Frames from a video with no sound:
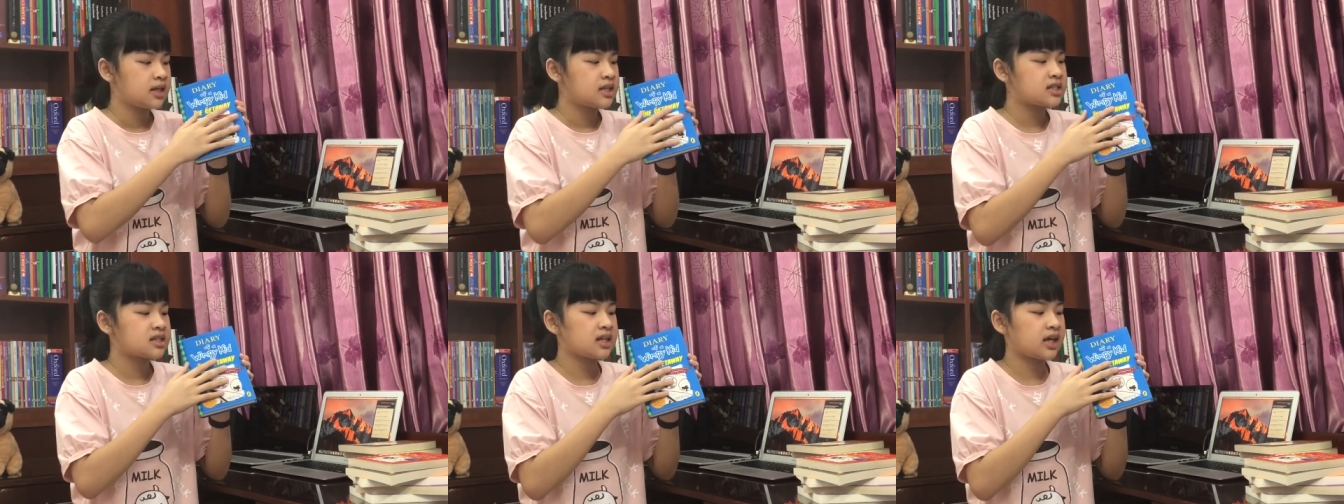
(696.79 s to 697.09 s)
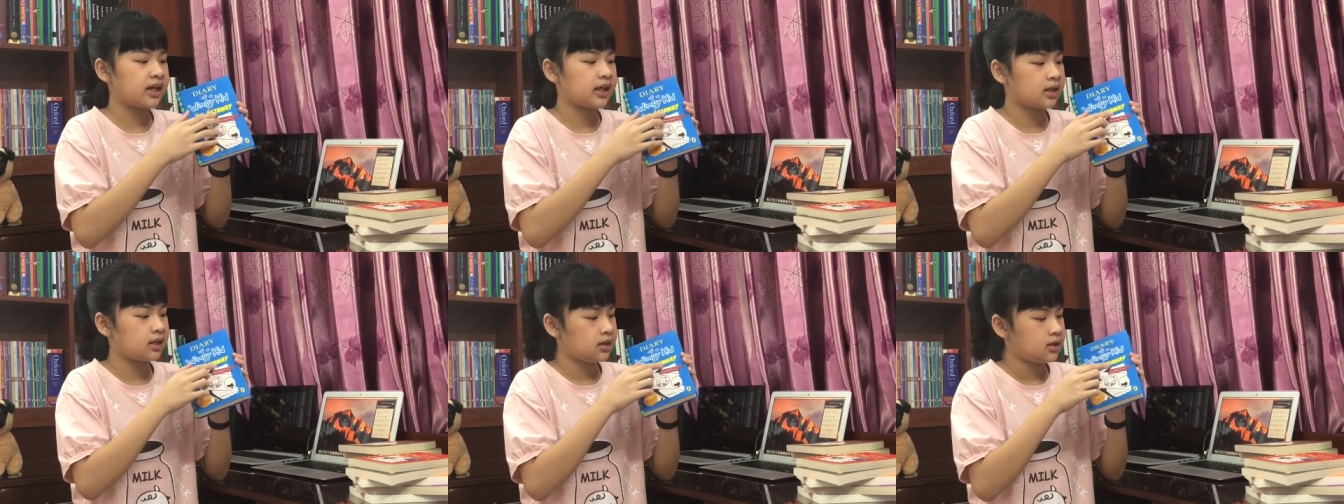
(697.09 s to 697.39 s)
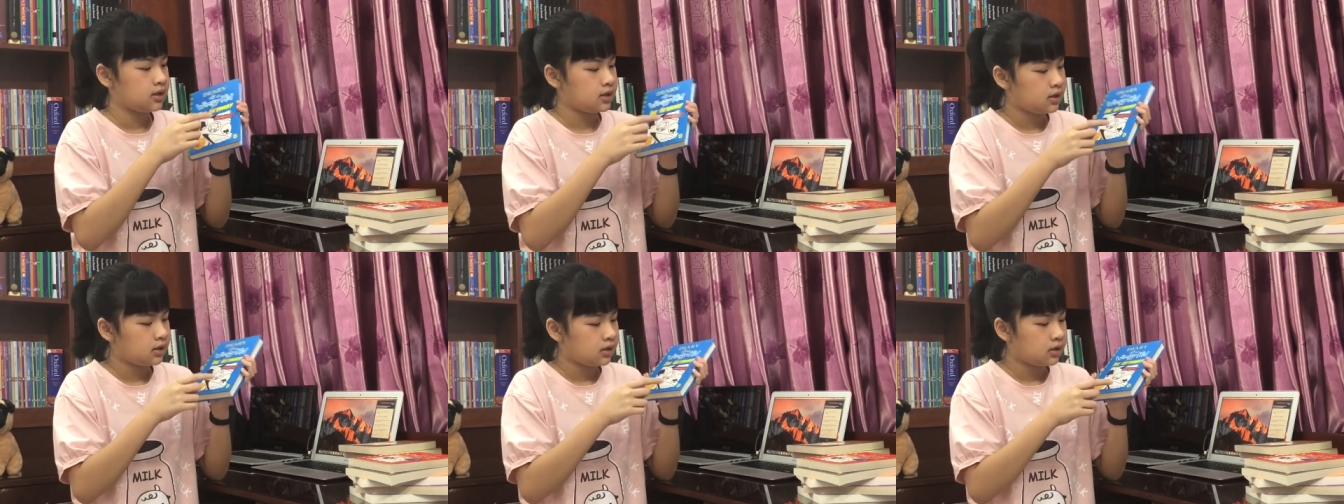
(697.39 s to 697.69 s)
It's like,
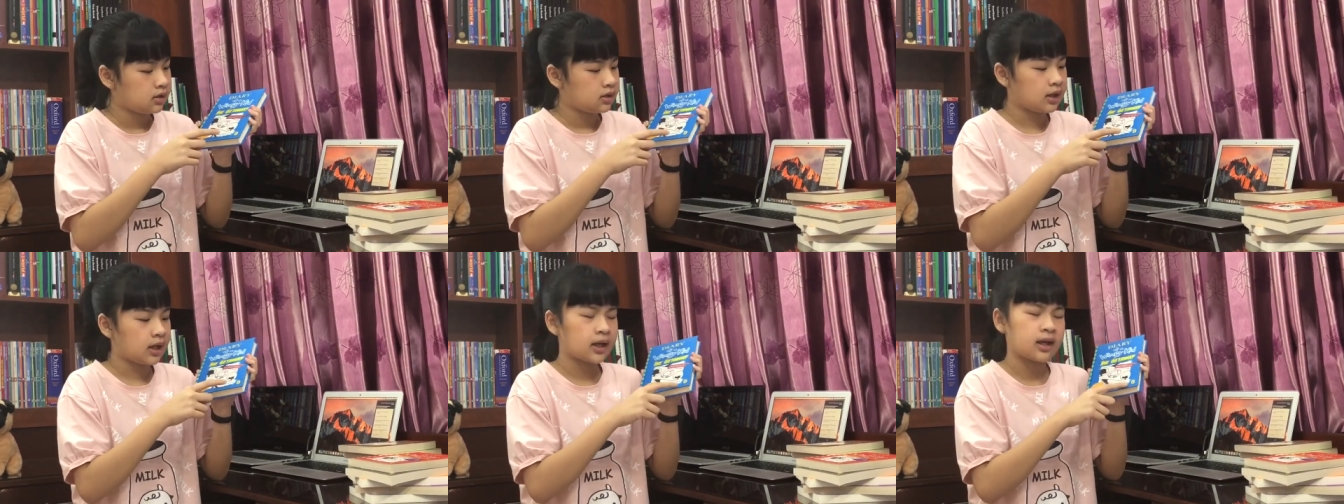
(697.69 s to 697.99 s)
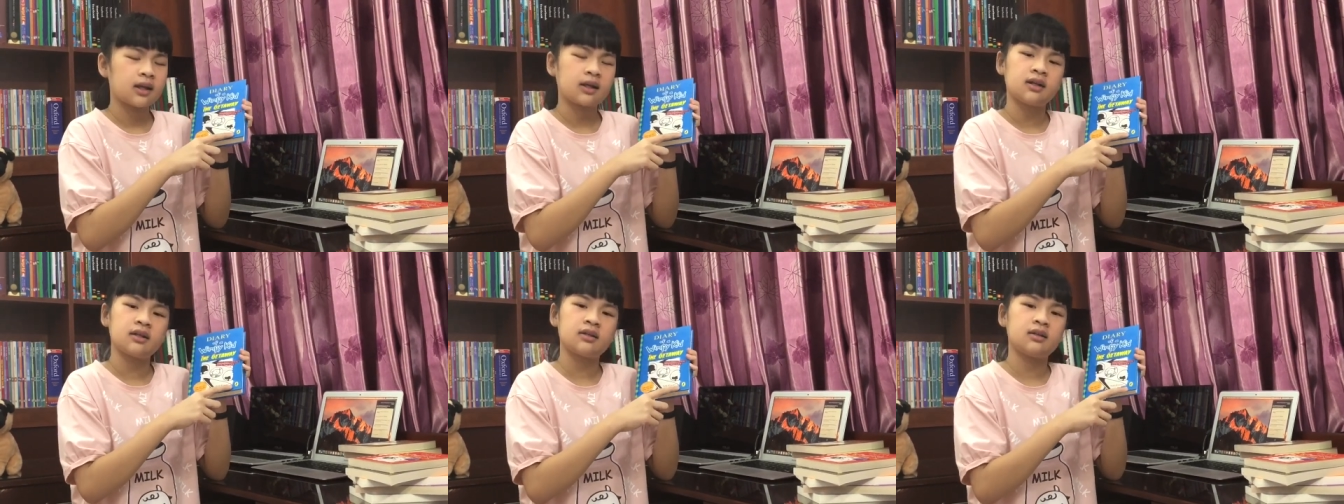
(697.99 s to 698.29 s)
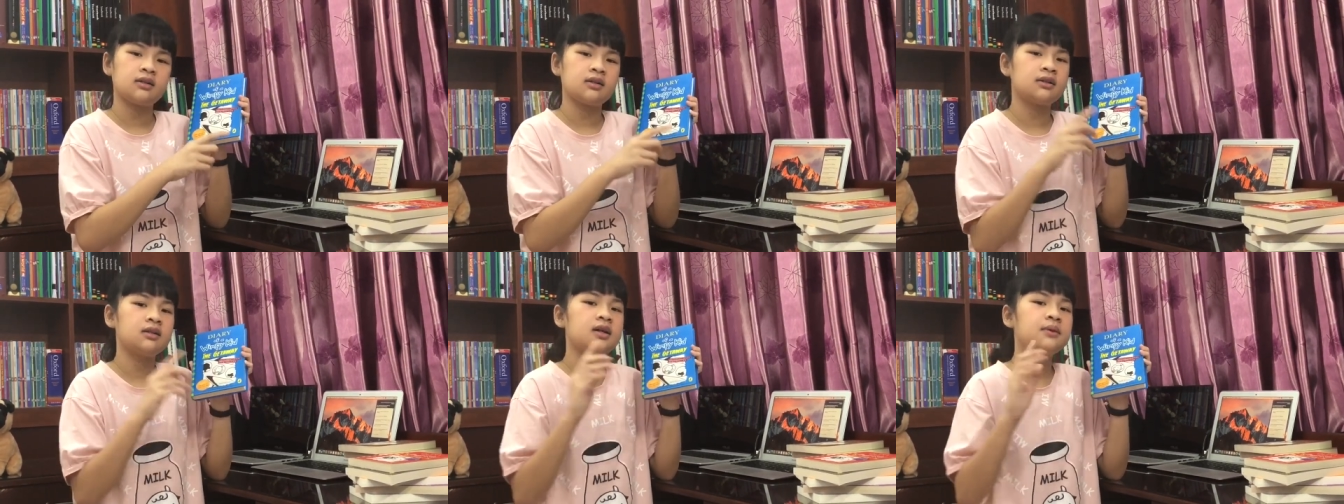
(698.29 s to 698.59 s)
like,
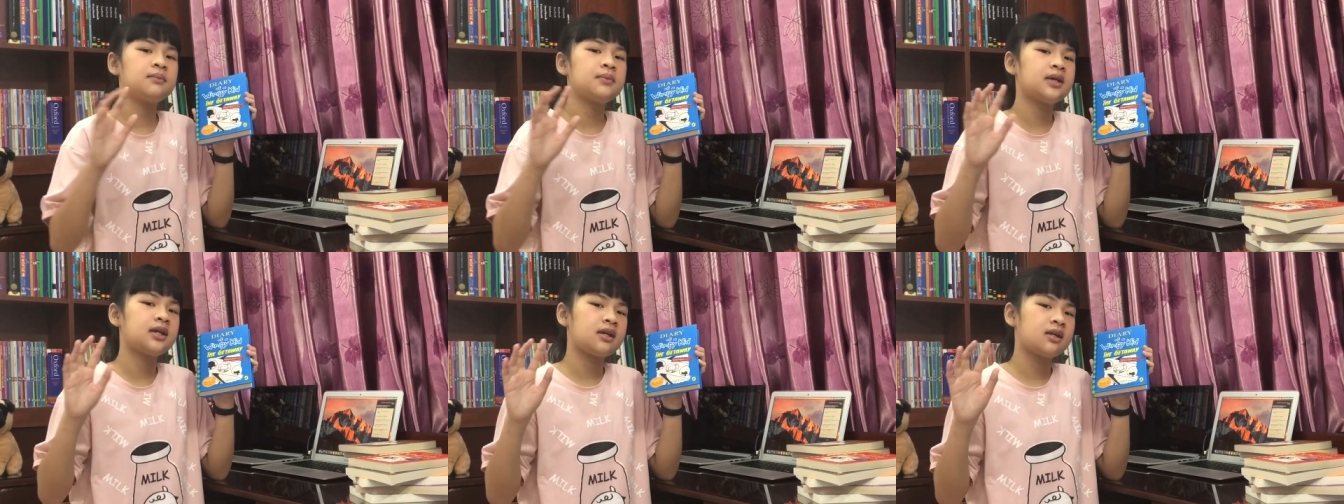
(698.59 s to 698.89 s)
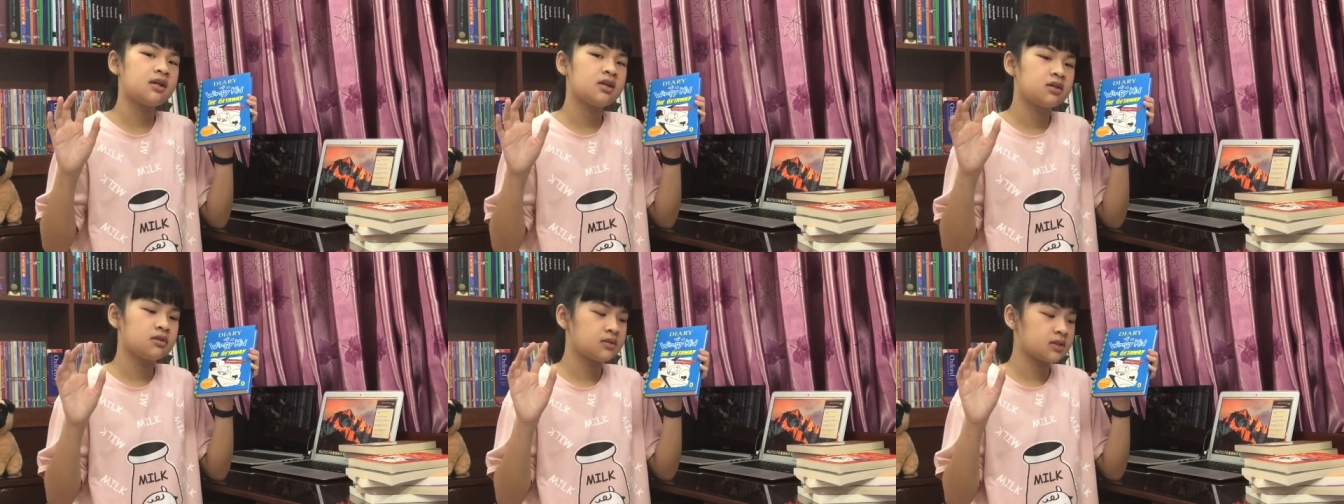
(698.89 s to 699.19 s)
let me do